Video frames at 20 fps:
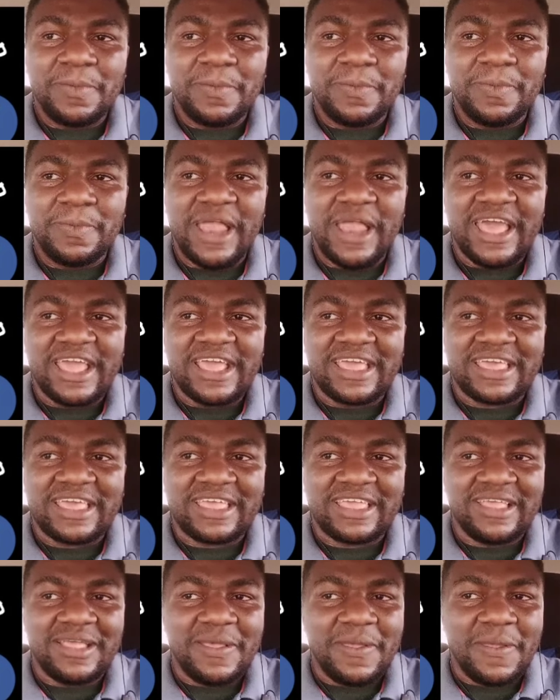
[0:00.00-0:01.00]
like,
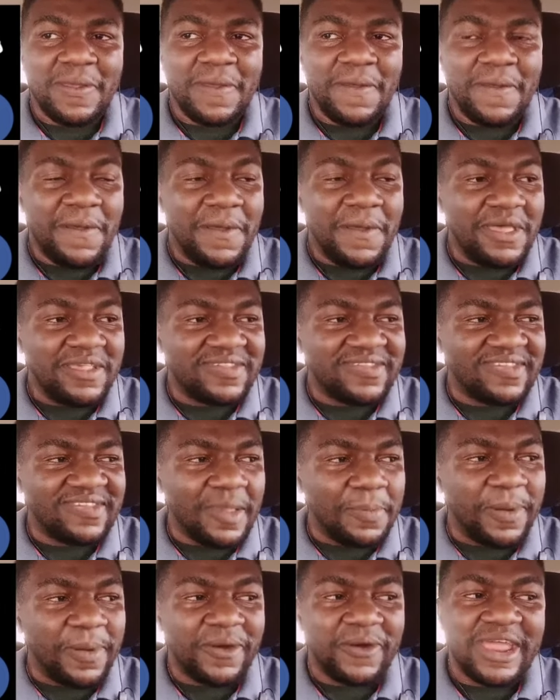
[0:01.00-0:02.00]

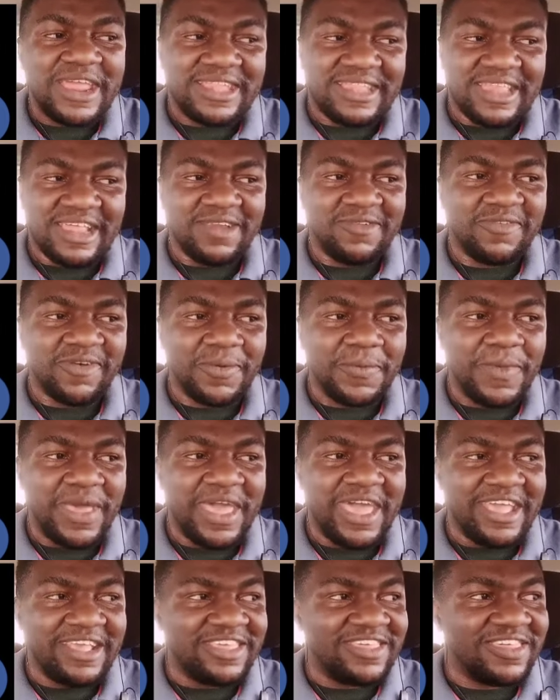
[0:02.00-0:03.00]
separated from
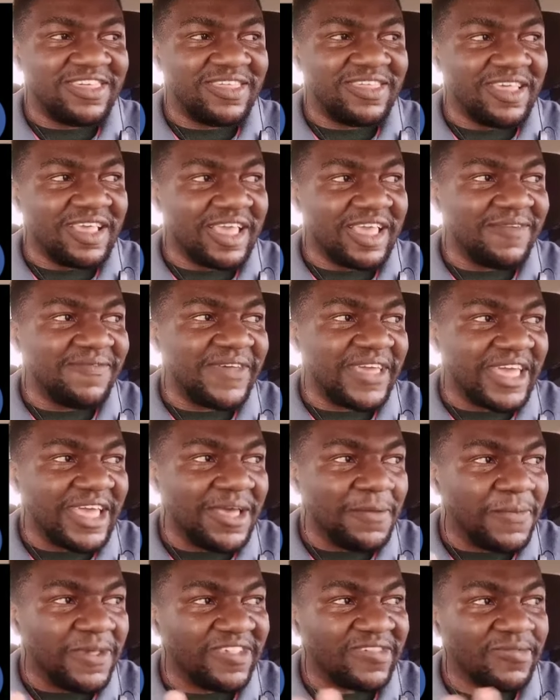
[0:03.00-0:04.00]
H, giving
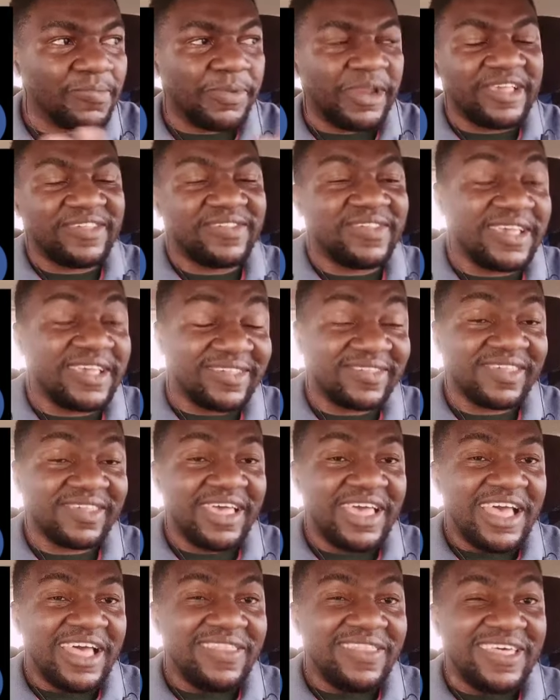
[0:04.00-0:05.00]
him his blessings,
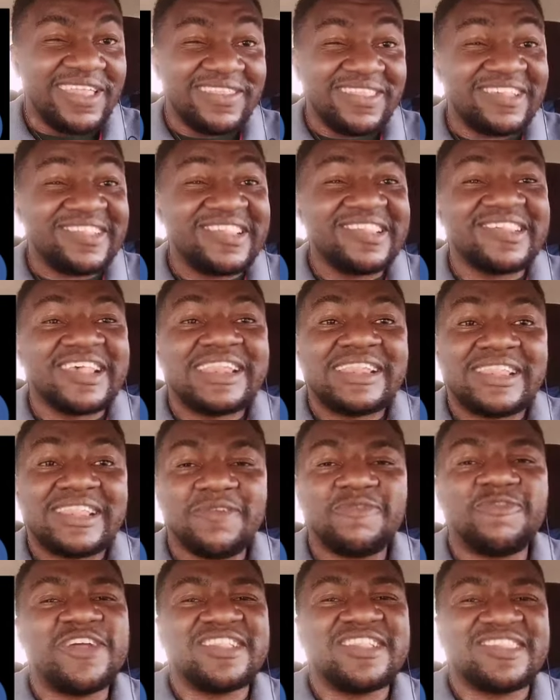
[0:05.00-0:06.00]
then this is a
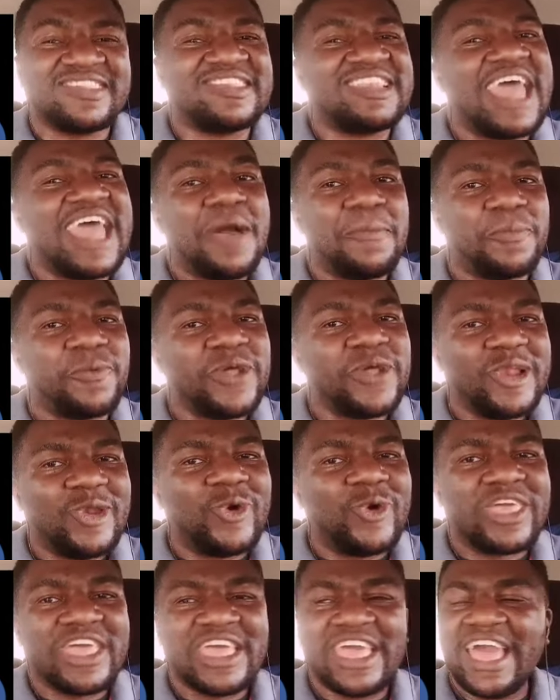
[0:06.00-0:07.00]
different Slap we're
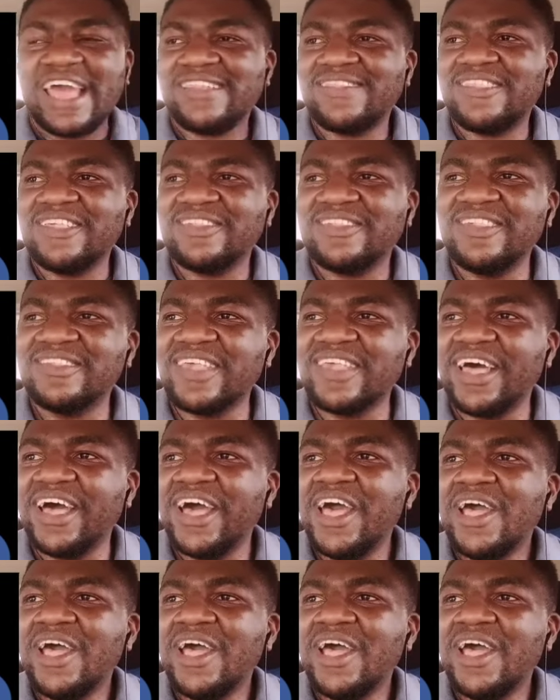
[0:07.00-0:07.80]
looking at. This is a